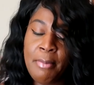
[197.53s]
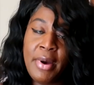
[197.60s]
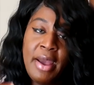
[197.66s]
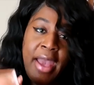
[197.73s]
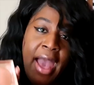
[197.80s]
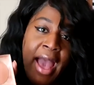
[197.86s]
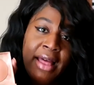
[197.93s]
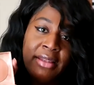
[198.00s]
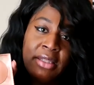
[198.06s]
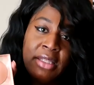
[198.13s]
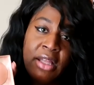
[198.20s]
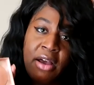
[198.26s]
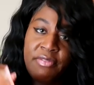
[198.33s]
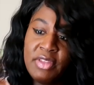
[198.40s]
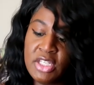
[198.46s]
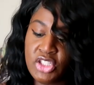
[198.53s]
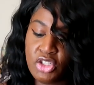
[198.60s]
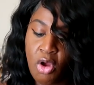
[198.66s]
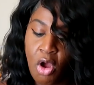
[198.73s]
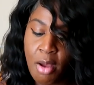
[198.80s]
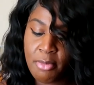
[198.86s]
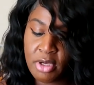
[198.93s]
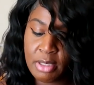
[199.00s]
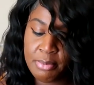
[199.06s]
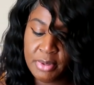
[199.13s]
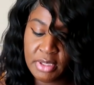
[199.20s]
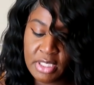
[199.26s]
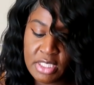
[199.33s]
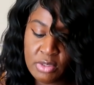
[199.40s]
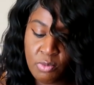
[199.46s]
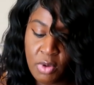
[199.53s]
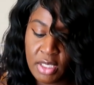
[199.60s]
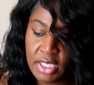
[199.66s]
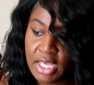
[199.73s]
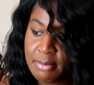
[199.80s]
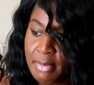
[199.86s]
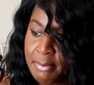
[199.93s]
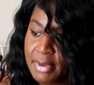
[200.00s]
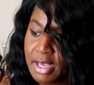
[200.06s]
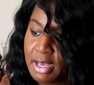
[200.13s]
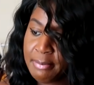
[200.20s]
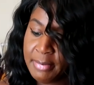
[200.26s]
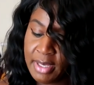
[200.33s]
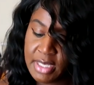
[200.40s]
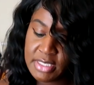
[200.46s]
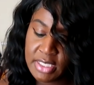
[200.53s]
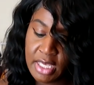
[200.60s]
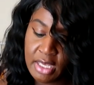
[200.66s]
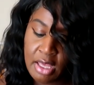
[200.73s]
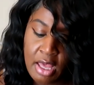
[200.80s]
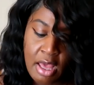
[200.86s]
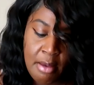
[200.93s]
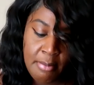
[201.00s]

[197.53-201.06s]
but i love this y'all i'm gonna put this one in my makeup basket